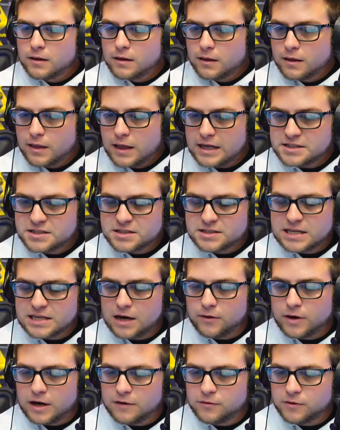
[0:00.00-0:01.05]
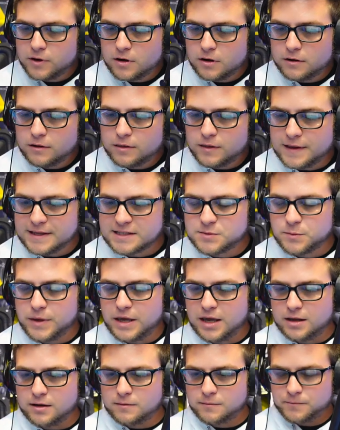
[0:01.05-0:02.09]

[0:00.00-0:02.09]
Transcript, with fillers: that's just how I've learned things, man.